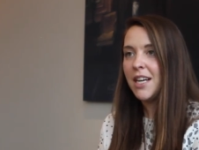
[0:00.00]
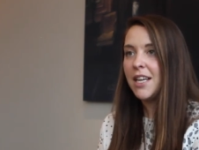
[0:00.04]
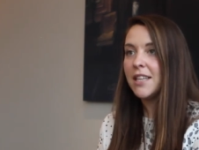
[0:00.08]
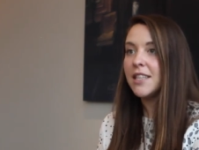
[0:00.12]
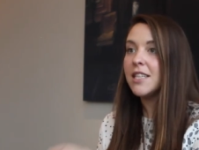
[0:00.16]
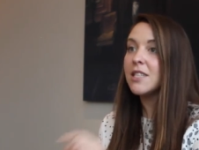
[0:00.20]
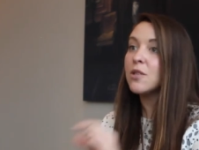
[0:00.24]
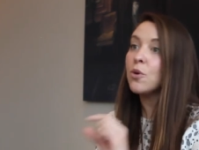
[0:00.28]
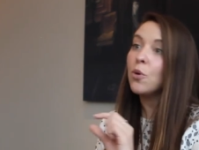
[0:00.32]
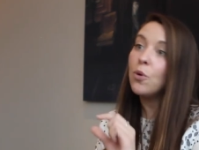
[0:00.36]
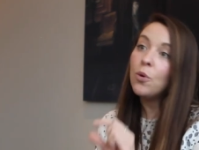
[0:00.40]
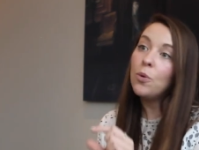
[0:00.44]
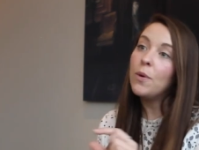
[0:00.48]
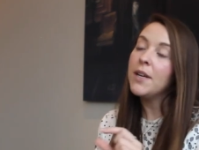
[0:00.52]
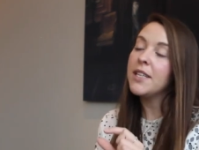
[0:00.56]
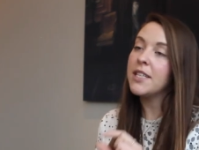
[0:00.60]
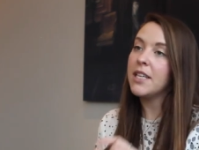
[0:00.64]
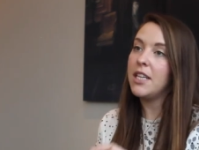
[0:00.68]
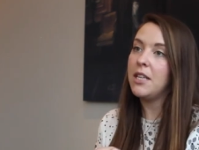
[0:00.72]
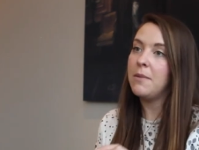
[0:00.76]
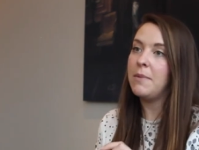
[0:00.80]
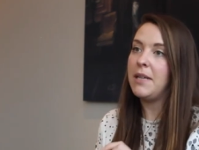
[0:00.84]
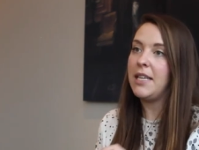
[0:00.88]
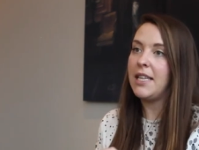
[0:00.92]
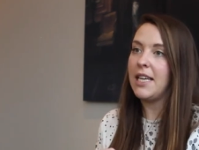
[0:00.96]
There's always
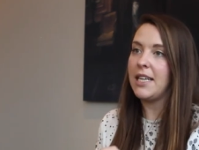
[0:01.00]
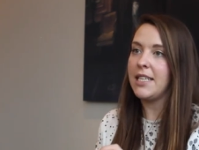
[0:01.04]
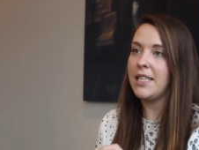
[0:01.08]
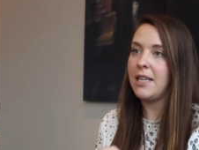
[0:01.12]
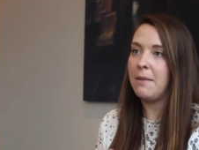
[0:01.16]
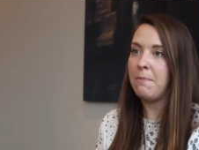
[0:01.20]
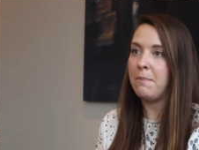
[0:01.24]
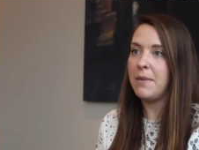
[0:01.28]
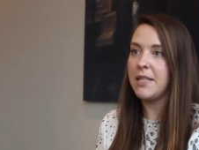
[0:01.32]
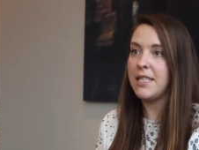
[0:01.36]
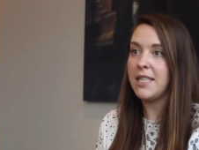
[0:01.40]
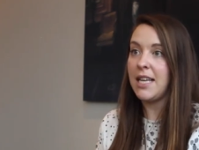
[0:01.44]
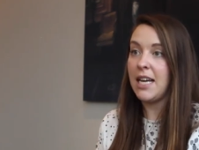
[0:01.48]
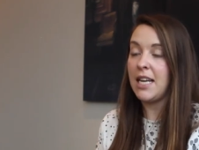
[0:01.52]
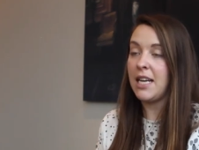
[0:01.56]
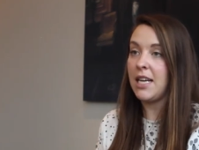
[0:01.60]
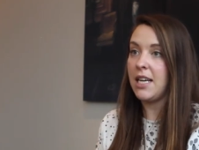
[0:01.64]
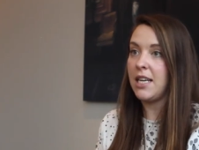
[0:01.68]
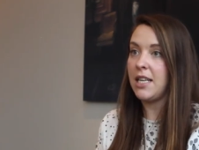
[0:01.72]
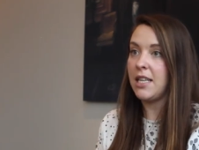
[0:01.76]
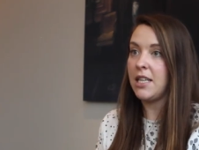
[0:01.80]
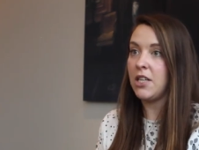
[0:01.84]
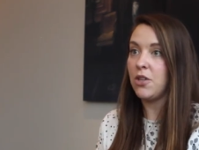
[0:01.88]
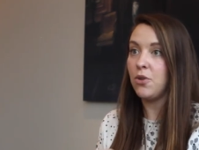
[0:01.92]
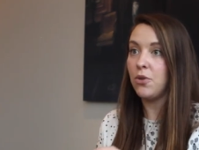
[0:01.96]
going to be that 10%
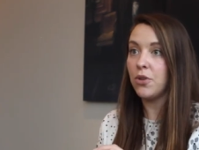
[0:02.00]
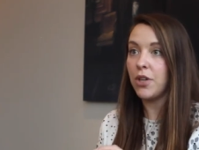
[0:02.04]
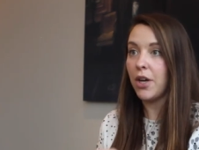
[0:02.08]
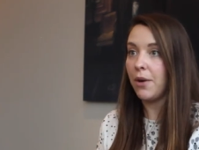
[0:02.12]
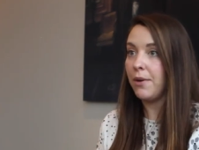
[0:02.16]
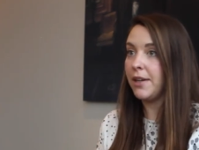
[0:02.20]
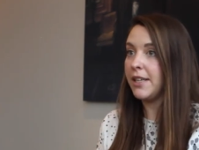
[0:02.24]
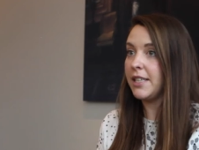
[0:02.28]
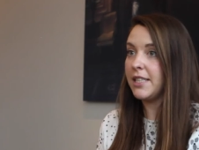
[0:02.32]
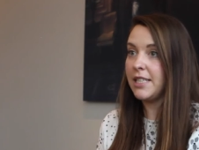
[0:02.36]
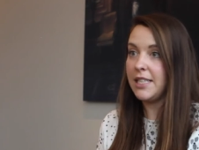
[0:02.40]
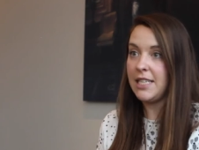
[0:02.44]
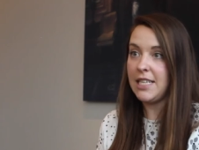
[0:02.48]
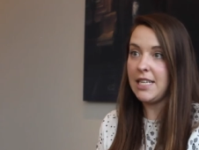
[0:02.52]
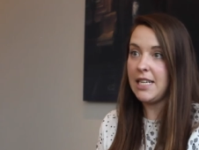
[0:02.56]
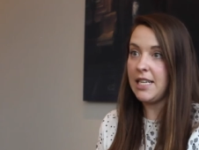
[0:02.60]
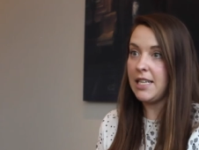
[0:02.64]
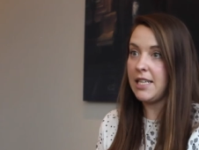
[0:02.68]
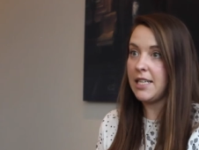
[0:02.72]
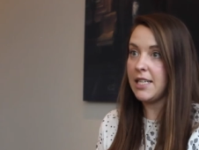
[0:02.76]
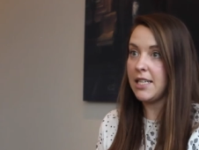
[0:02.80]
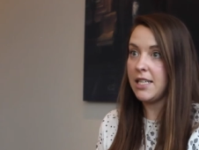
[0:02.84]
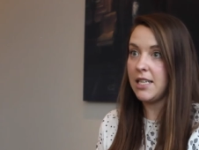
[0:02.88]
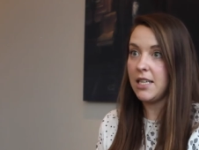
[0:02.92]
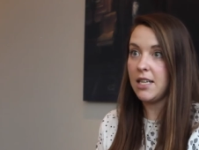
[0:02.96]
that you're going to
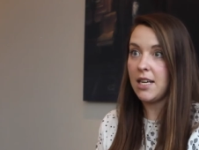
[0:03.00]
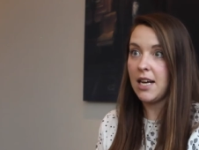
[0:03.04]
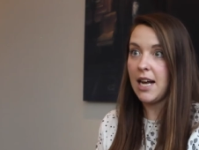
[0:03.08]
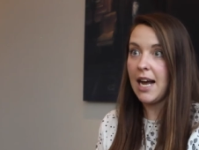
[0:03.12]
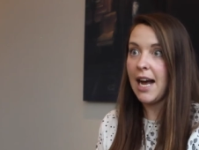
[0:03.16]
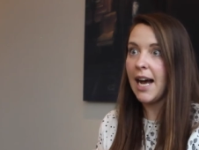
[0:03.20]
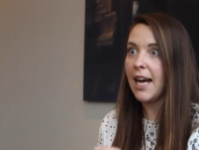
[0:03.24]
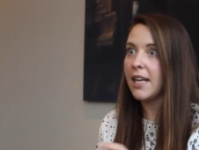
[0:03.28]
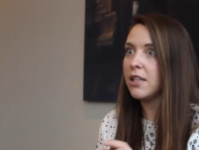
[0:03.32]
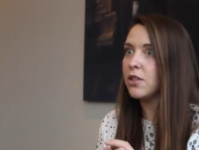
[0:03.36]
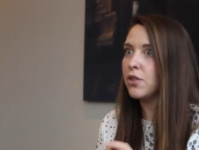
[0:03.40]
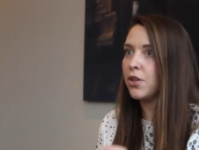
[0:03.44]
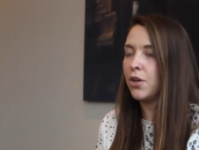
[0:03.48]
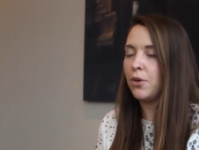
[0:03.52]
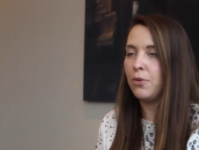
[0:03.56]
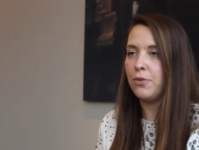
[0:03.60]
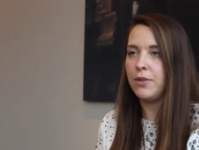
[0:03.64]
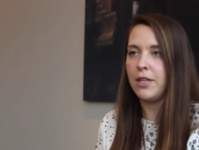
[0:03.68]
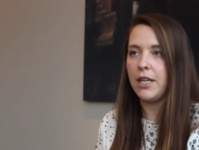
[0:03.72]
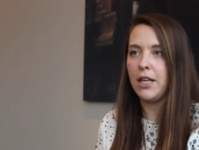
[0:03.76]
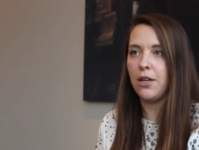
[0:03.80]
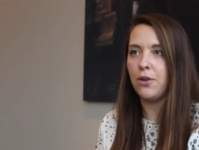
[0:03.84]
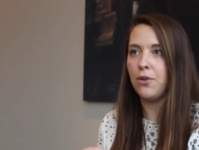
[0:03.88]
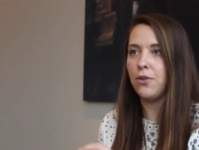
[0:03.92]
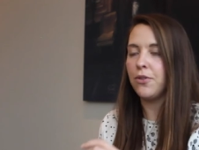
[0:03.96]
need
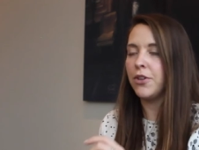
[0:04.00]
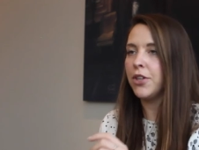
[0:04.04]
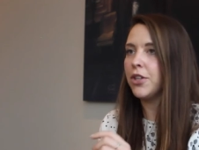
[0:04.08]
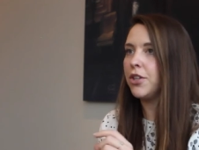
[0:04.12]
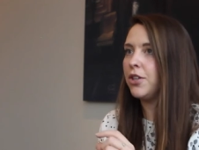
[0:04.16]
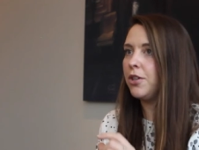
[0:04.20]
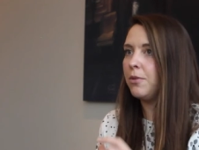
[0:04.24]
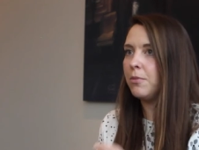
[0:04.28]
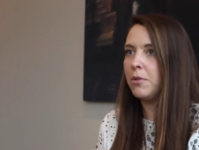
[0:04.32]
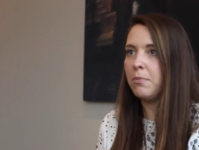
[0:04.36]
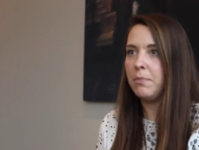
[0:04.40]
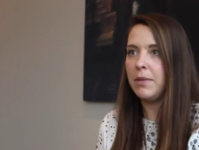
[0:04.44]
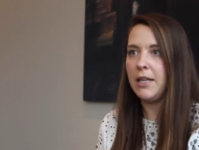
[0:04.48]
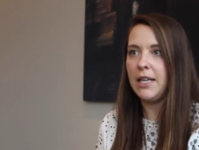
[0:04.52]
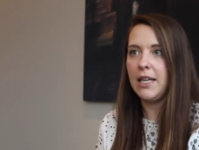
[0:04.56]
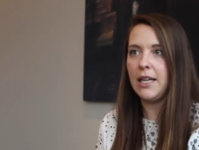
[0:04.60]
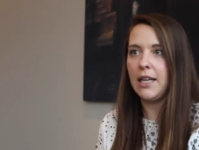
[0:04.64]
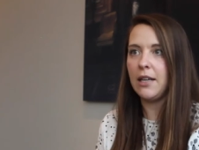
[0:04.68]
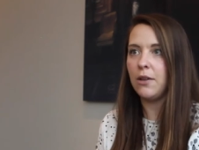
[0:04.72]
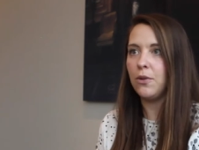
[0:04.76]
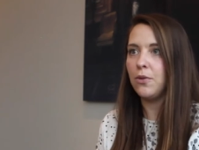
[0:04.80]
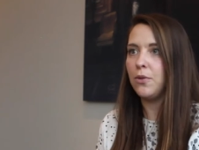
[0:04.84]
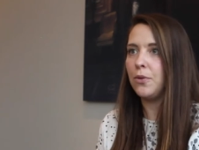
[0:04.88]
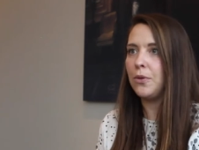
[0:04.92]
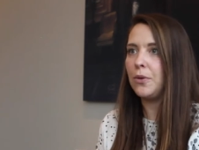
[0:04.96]
hand-holding or a human
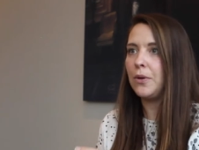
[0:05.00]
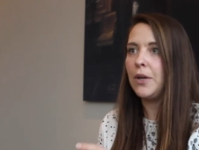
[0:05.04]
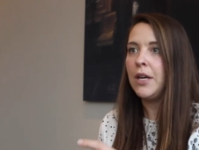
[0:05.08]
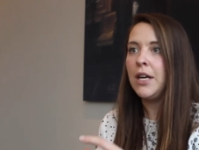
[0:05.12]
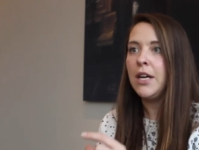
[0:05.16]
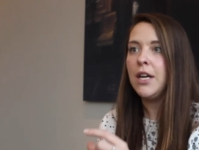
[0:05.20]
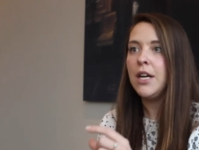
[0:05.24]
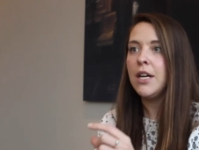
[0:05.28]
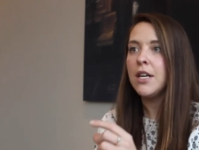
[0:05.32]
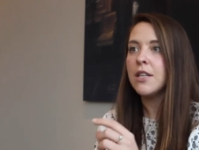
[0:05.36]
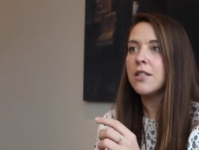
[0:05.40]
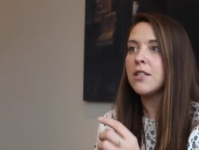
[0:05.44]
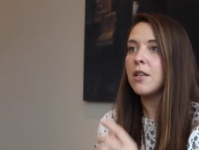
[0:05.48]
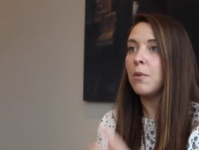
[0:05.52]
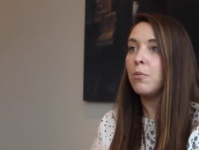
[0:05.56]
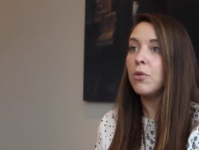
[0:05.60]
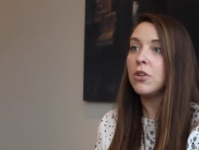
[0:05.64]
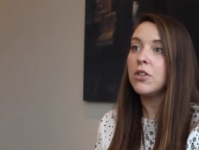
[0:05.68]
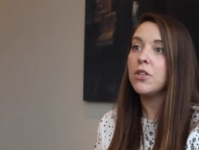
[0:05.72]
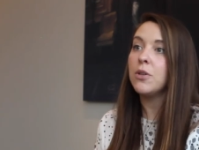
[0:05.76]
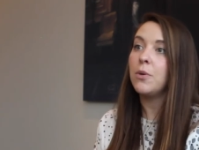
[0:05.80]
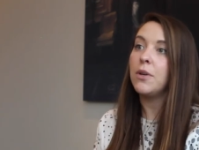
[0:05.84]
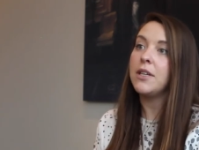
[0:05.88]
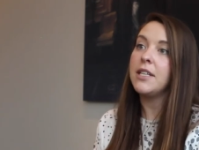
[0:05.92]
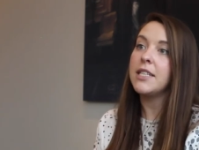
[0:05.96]
being or someone
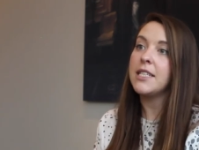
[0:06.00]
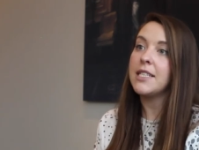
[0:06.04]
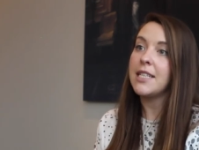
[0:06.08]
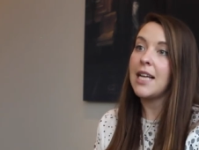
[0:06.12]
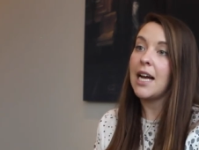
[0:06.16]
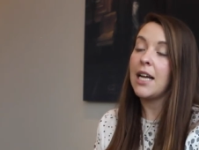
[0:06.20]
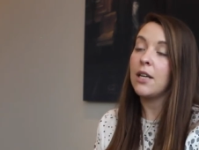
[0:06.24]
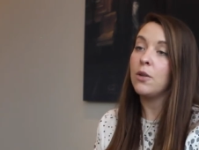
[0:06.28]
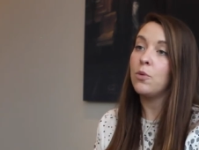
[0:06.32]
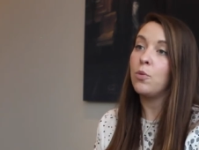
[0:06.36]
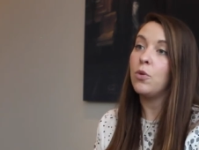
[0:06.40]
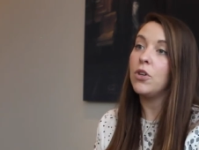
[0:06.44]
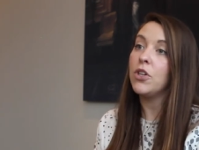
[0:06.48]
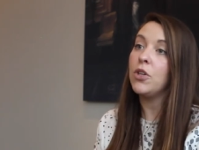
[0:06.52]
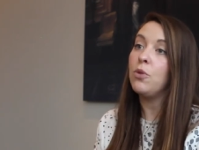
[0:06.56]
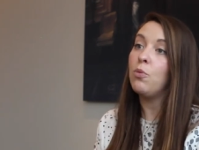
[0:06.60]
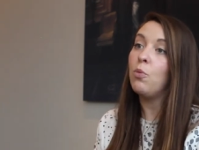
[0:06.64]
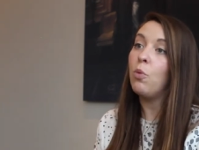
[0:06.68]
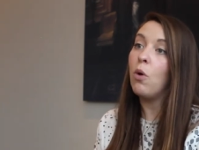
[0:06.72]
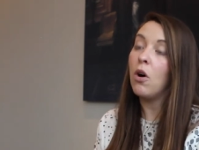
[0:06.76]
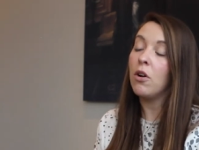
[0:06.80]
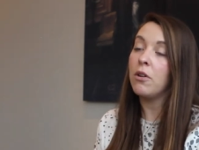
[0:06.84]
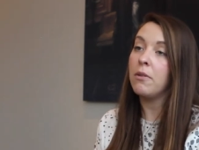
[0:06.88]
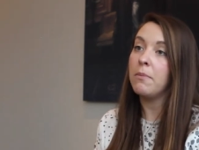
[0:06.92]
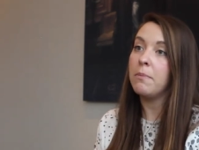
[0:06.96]
to understand what you
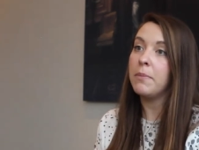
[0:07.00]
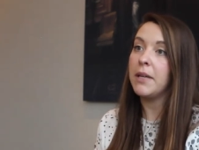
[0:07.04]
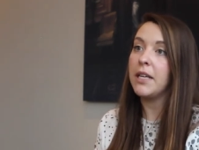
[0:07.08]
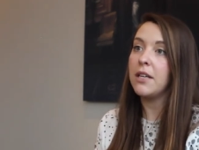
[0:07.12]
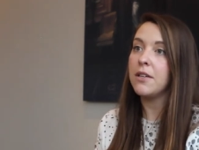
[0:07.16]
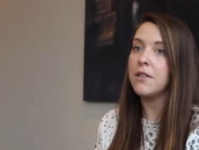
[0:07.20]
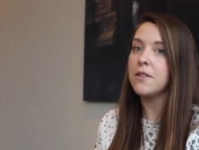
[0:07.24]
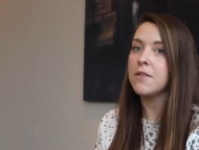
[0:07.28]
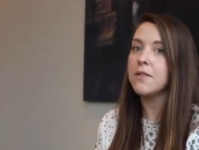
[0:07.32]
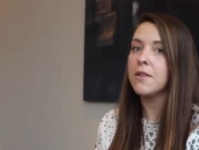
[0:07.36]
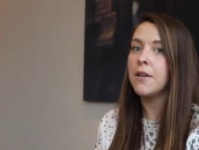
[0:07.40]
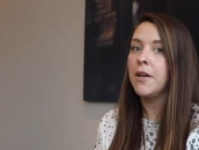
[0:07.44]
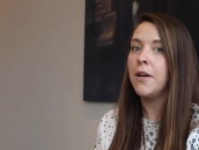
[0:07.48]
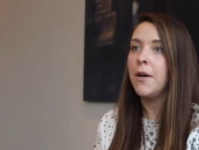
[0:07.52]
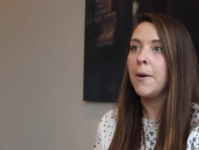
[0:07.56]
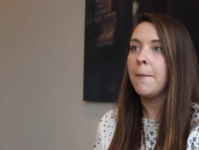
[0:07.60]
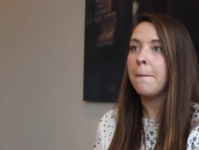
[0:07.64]
want, because